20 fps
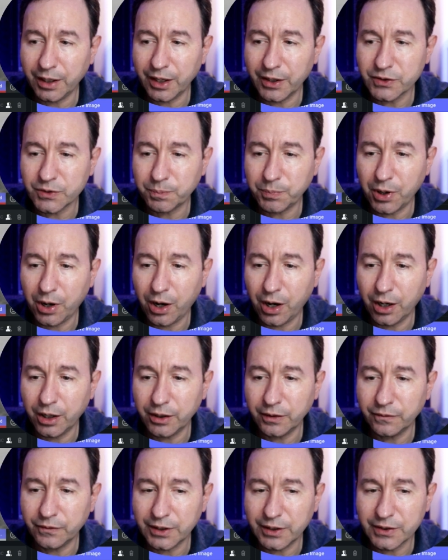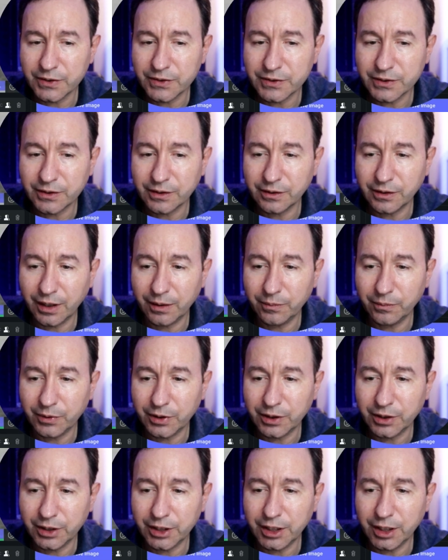as part of this
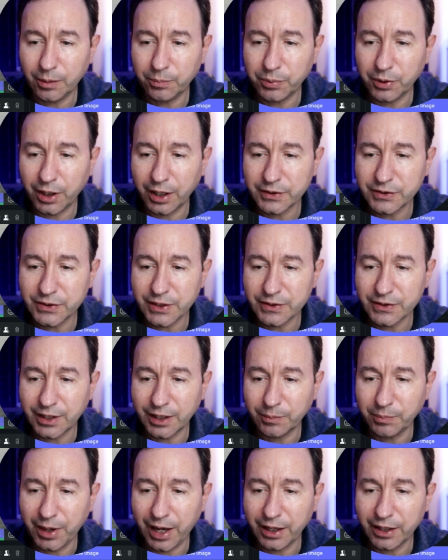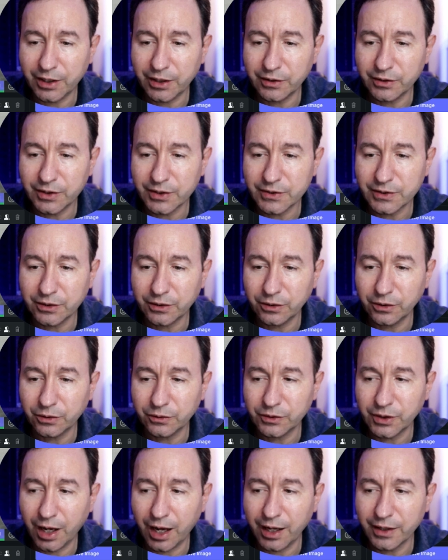cleanup process, like back here, these little
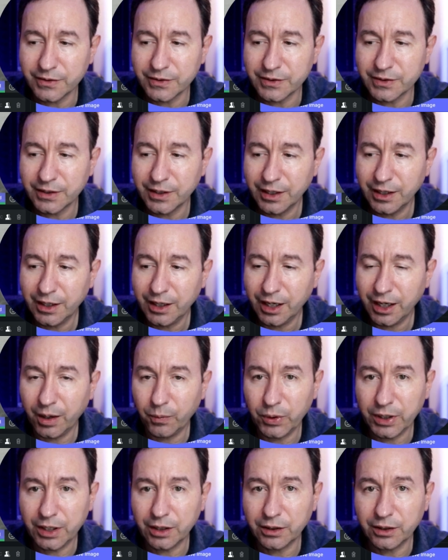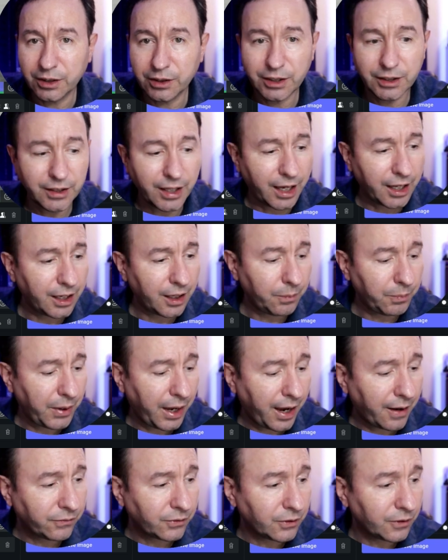dots, and we can clean that up
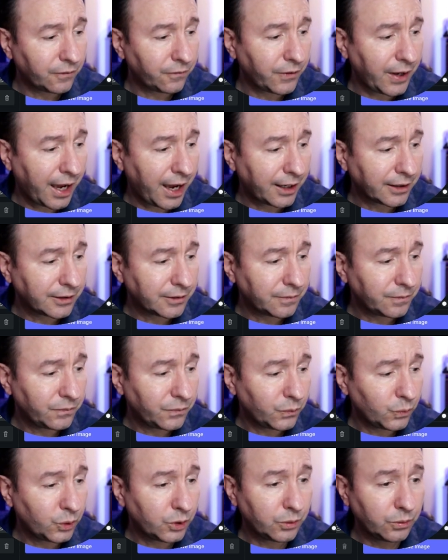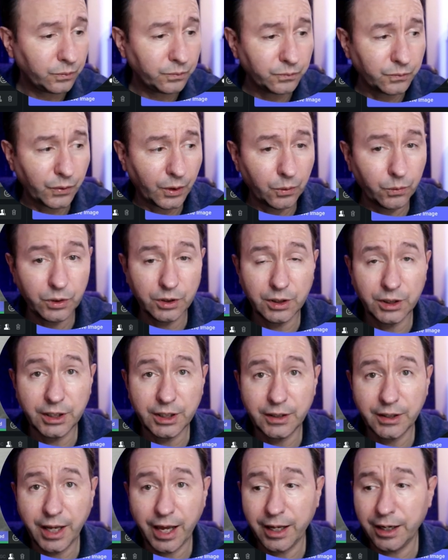after the fact. We'll
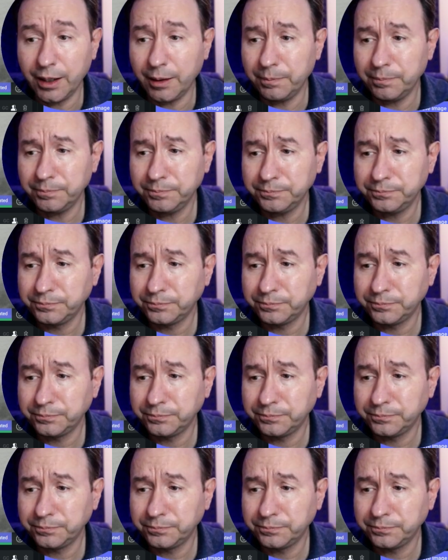clean that up.